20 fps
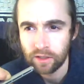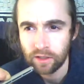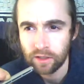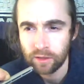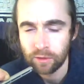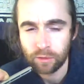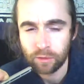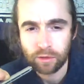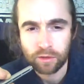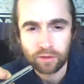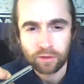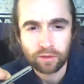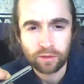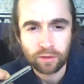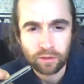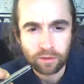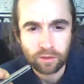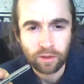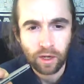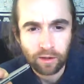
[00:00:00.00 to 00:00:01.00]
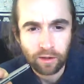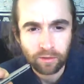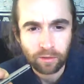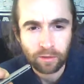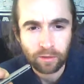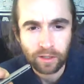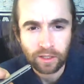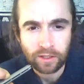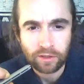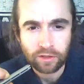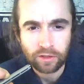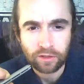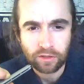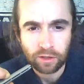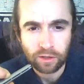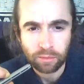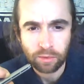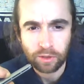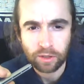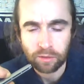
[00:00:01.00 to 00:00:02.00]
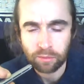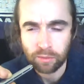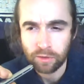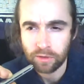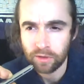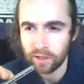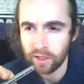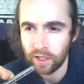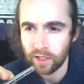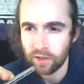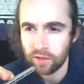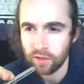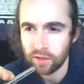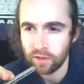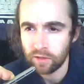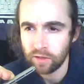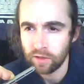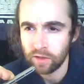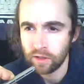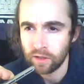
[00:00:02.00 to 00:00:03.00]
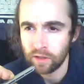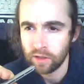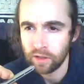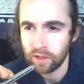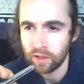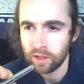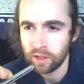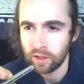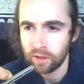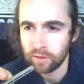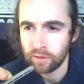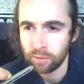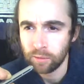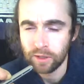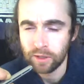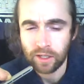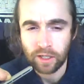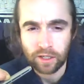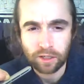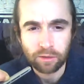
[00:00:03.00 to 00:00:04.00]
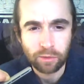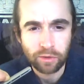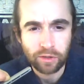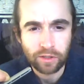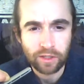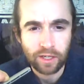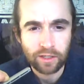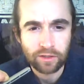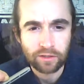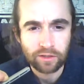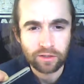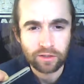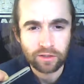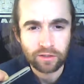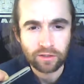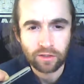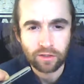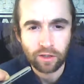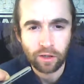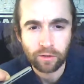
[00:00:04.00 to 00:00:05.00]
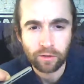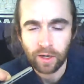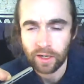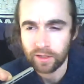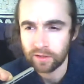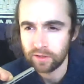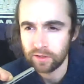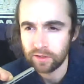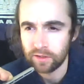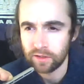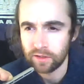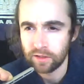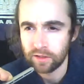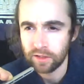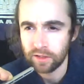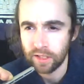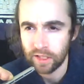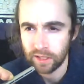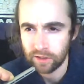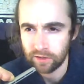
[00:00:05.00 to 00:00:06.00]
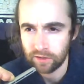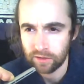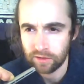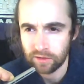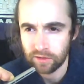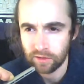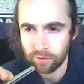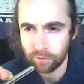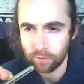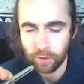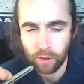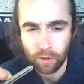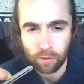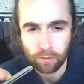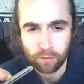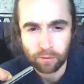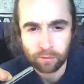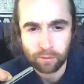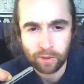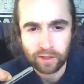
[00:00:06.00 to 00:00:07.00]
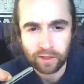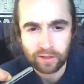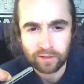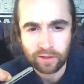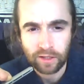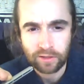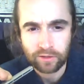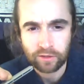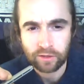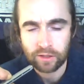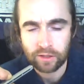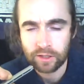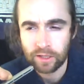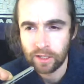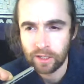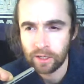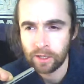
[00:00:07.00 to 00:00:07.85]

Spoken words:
in order to have a relationship, a communication. For me, that communication is a direct connection felt through meditation.